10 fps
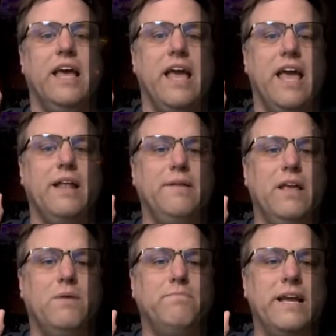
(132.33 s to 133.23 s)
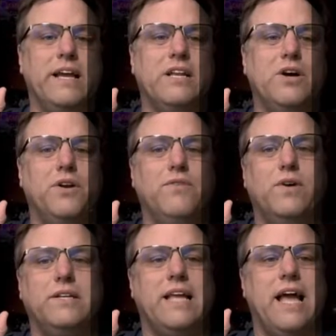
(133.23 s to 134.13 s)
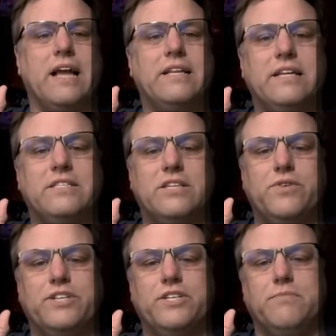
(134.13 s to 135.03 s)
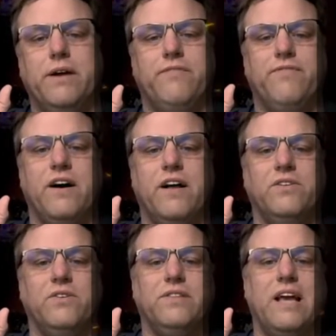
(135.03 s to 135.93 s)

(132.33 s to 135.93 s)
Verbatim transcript: And, you know, make a note of what tactics the creature might follow.